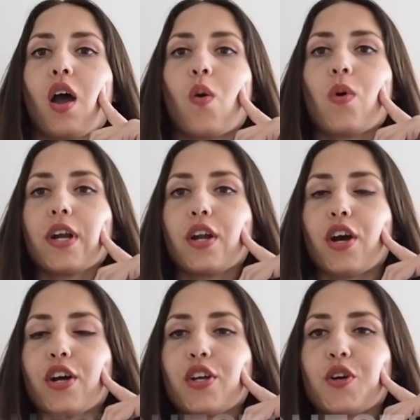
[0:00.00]
What
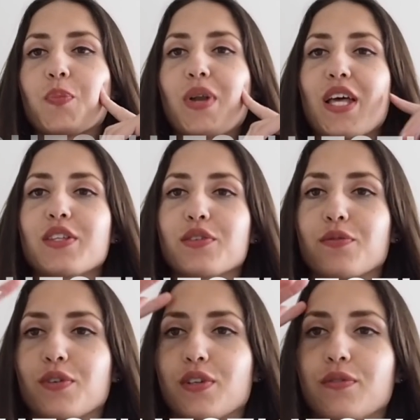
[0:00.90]
are your plans
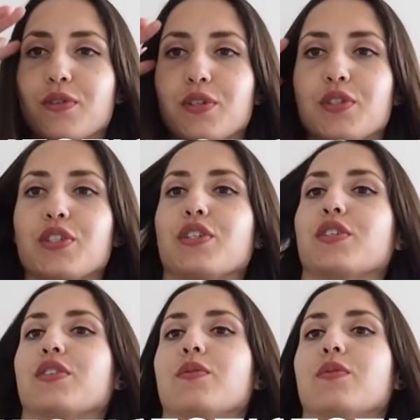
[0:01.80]
for the future?